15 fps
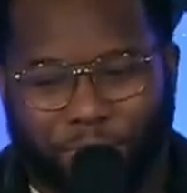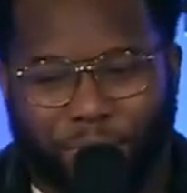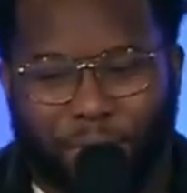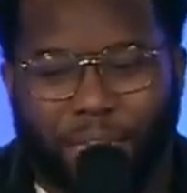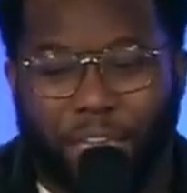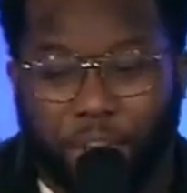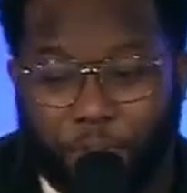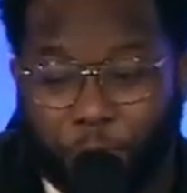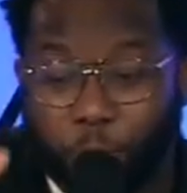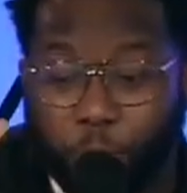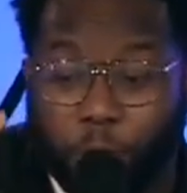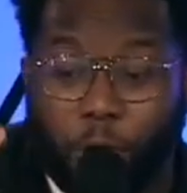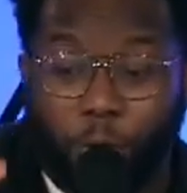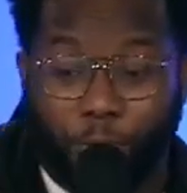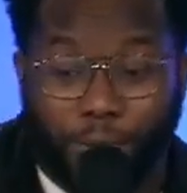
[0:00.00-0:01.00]
And if you
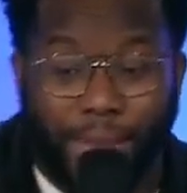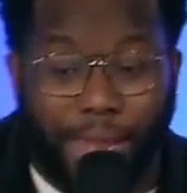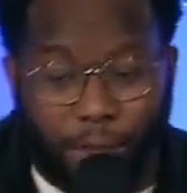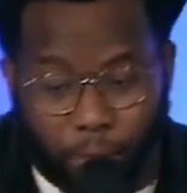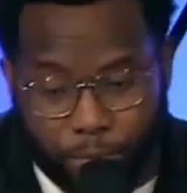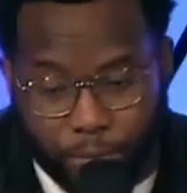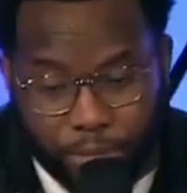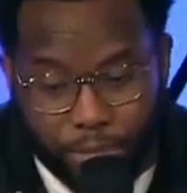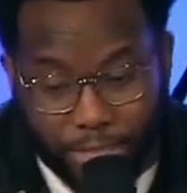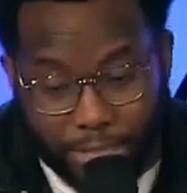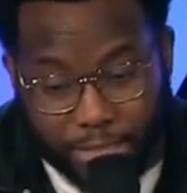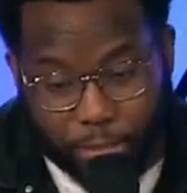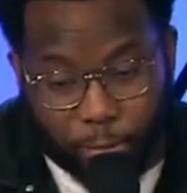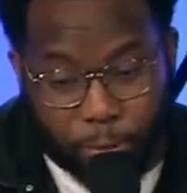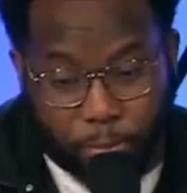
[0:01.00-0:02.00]
go down this
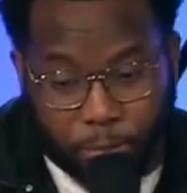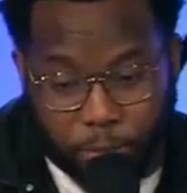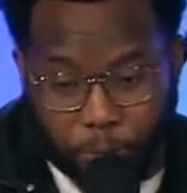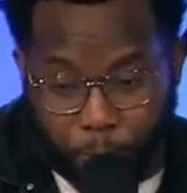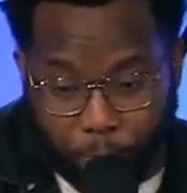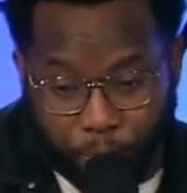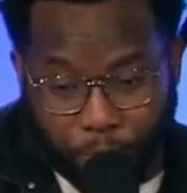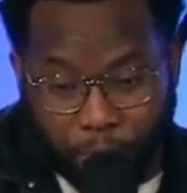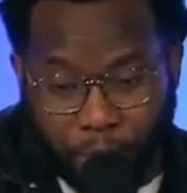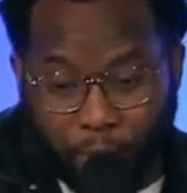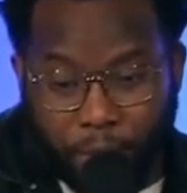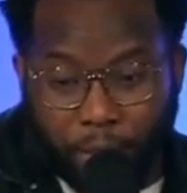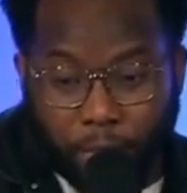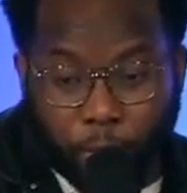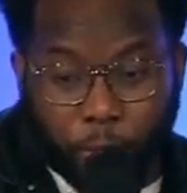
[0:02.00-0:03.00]
scripture,
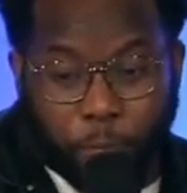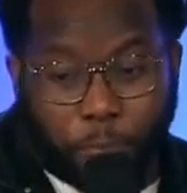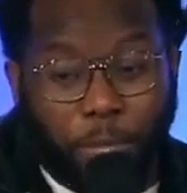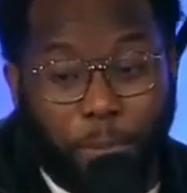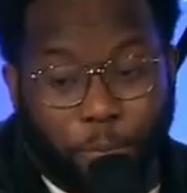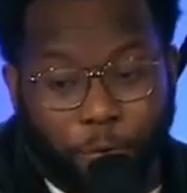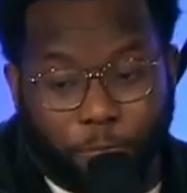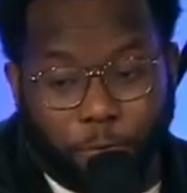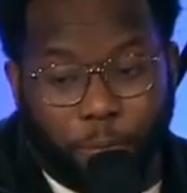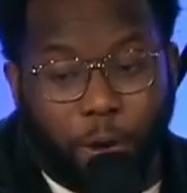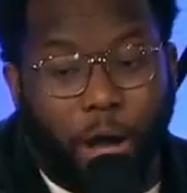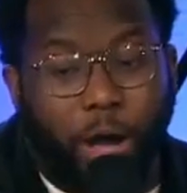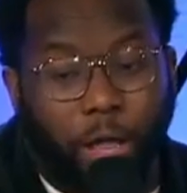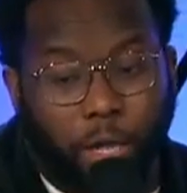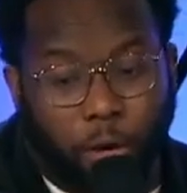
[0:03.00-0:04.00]
there's people from
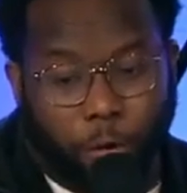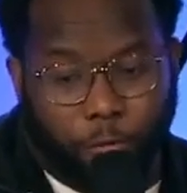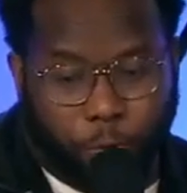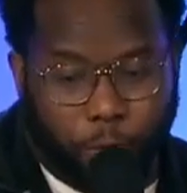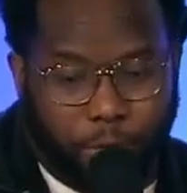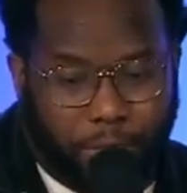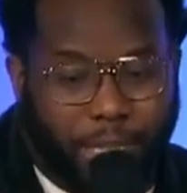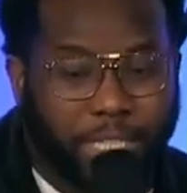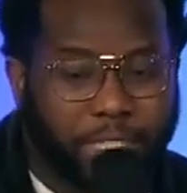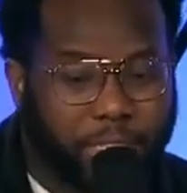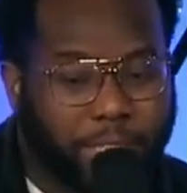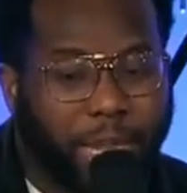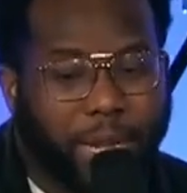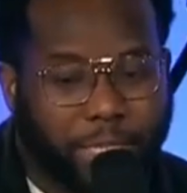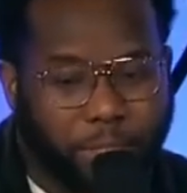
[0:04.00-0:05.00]
all over. They
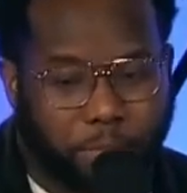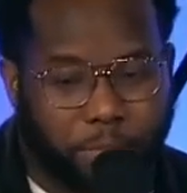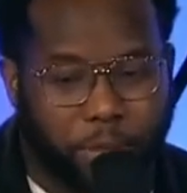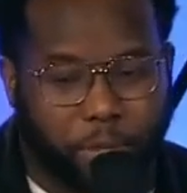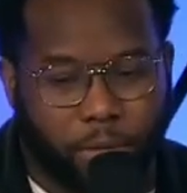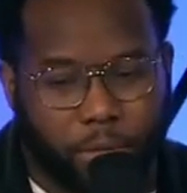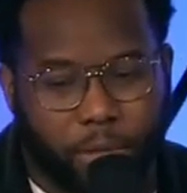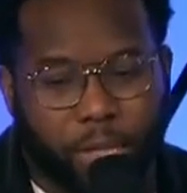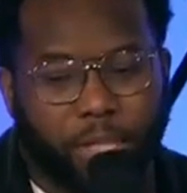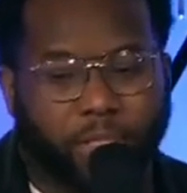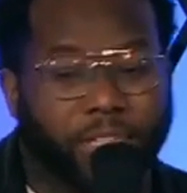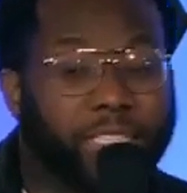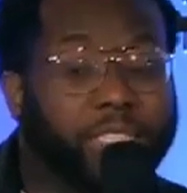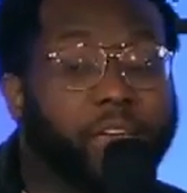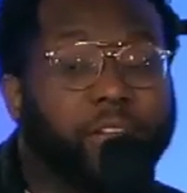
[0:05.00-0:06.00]
decided to build. The
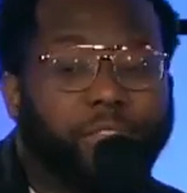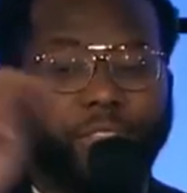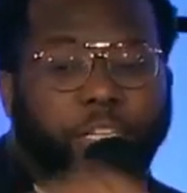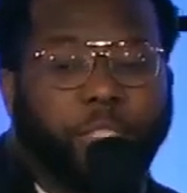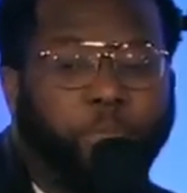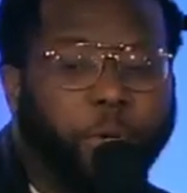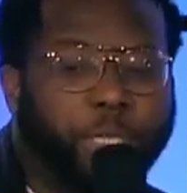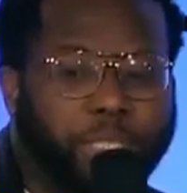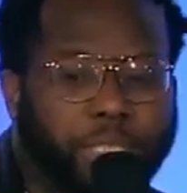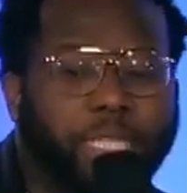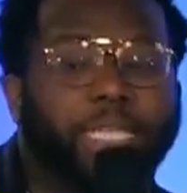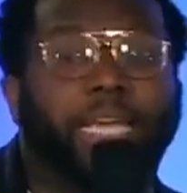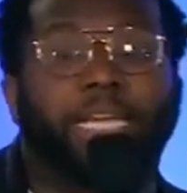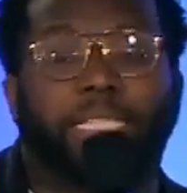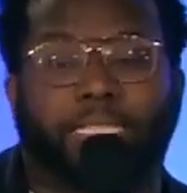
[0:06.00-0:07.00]
son of this person,
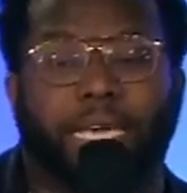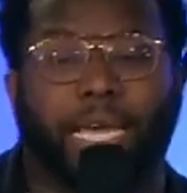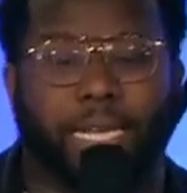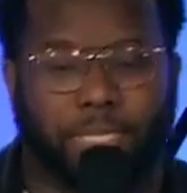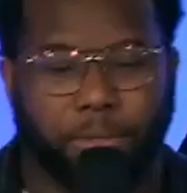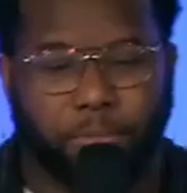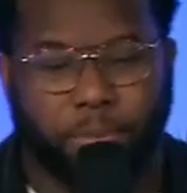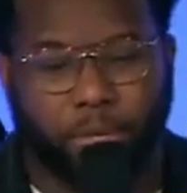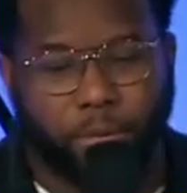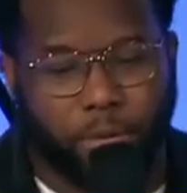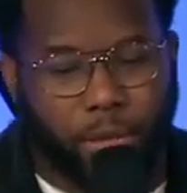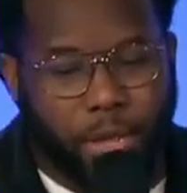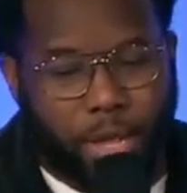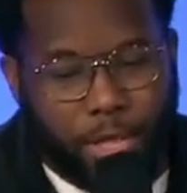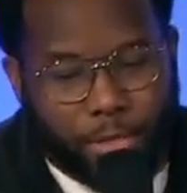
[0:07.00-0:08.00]
they decided to build.
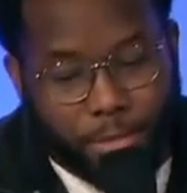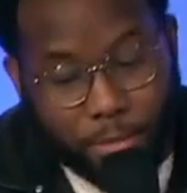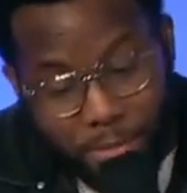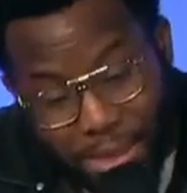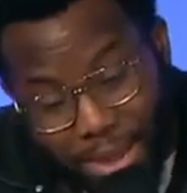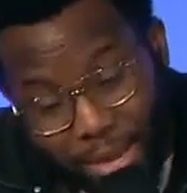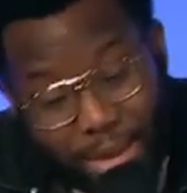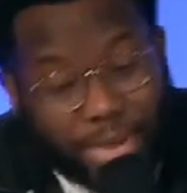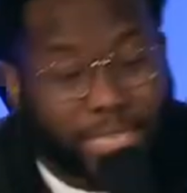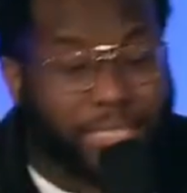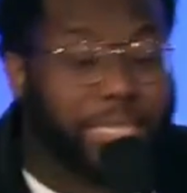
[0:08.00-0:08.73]
The man next to